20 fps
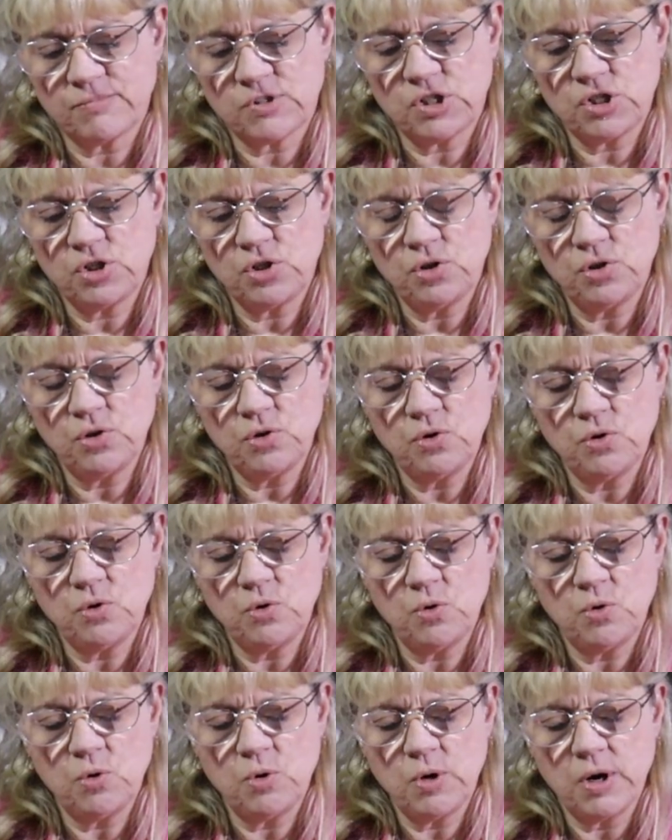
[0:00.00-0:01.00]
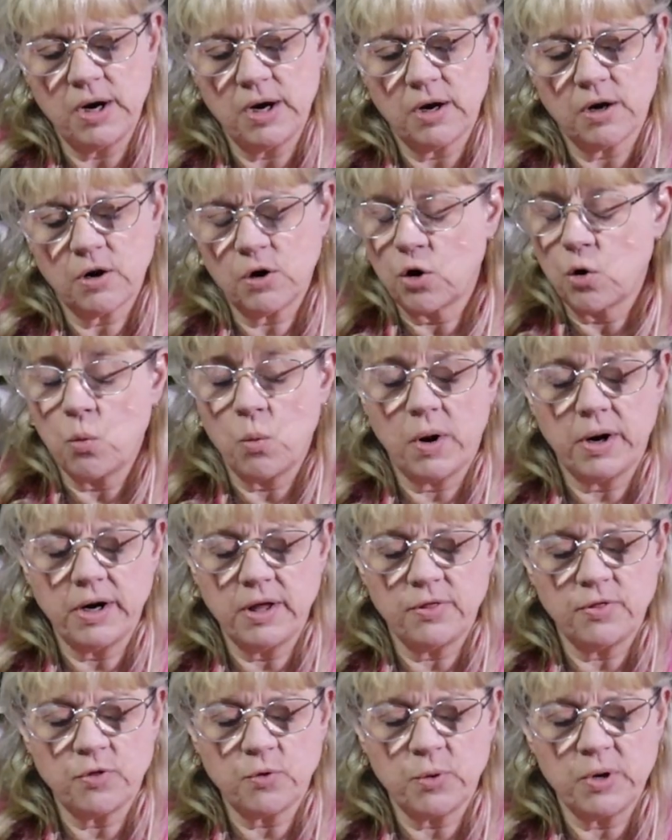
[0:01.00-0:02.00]
1
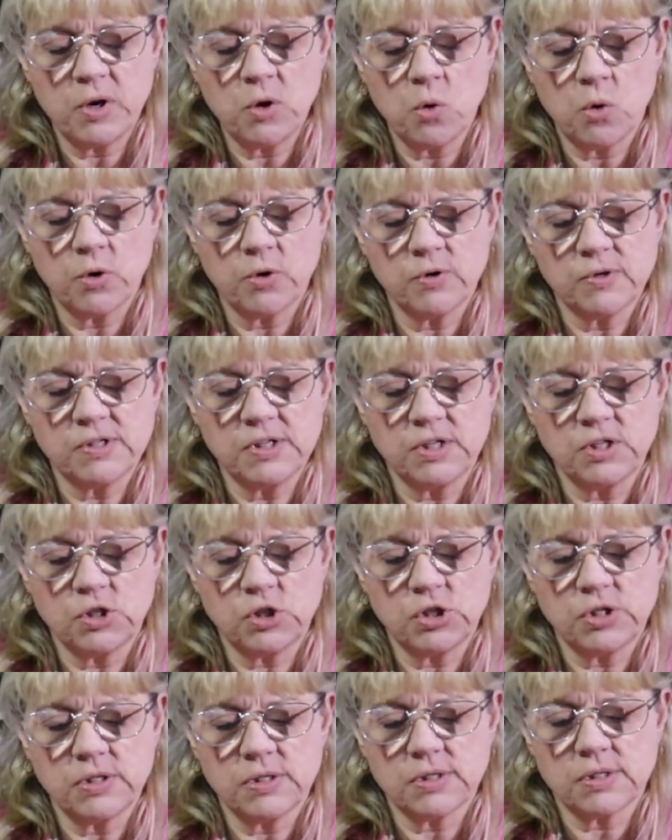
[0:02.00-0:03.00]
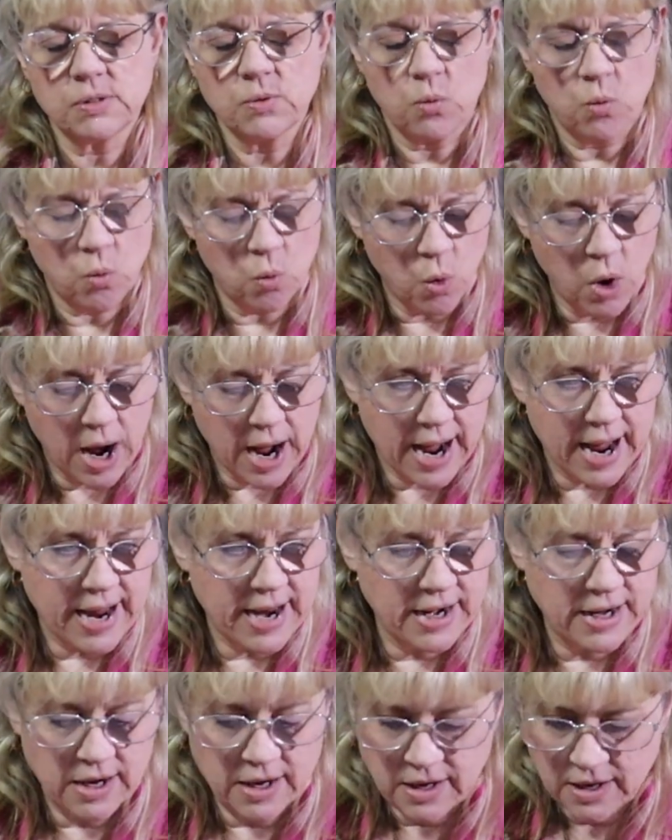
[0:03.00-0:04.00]
3/4 inches
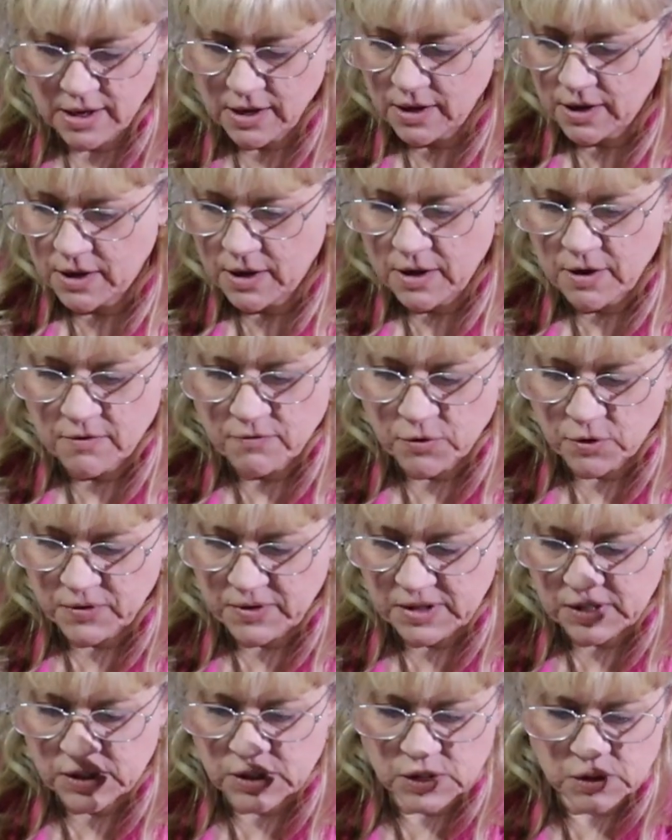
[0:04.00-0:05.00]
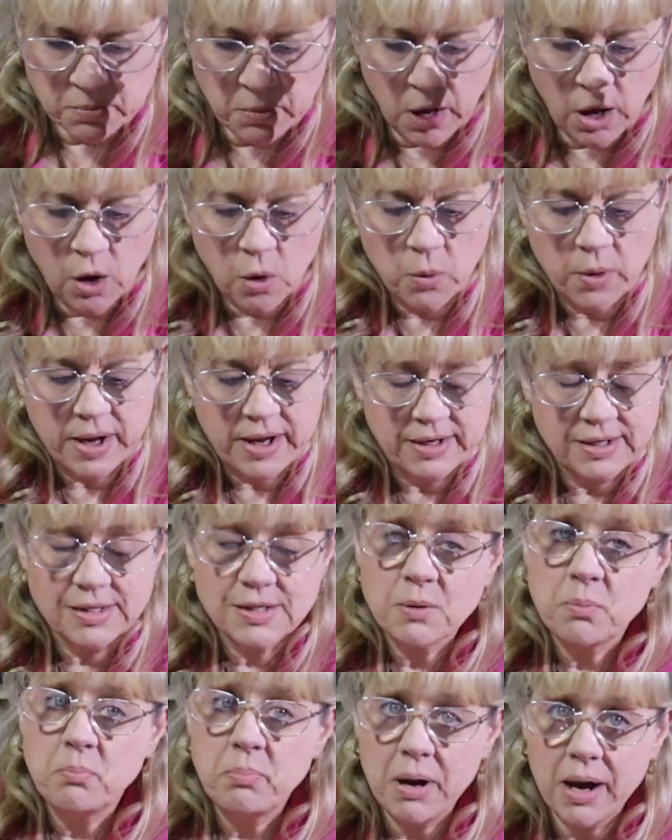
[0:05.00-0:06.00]
wide for these small
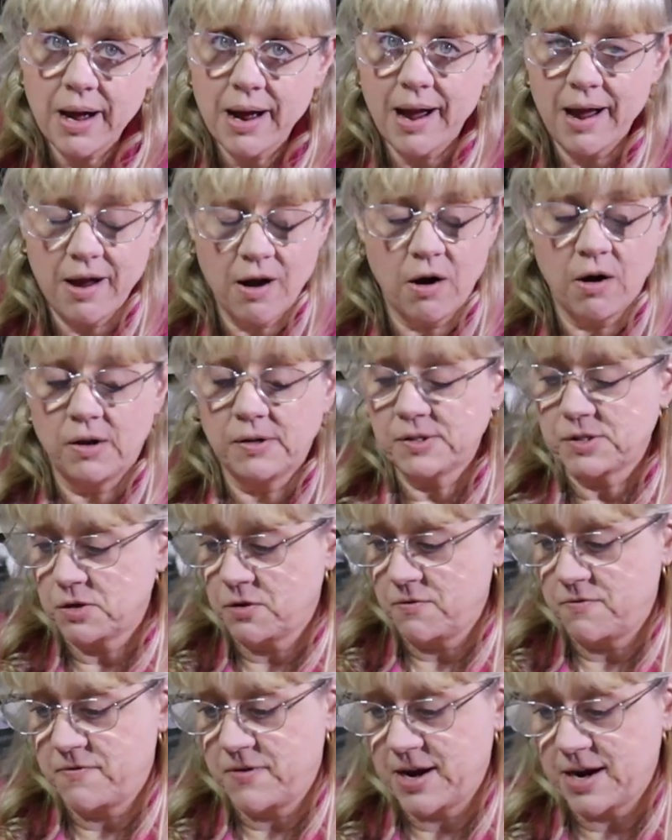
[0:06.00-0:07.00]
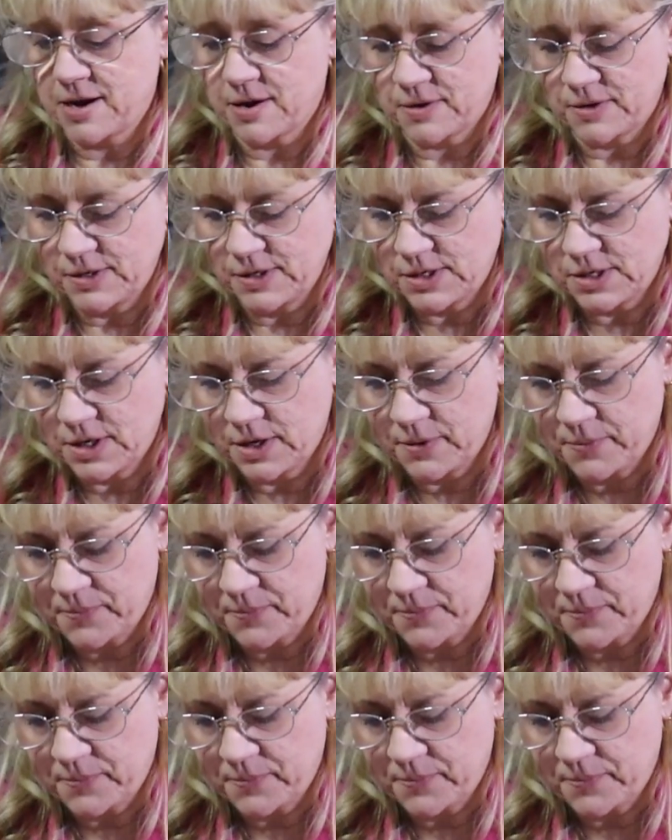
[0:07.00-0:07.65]
ones. But I also found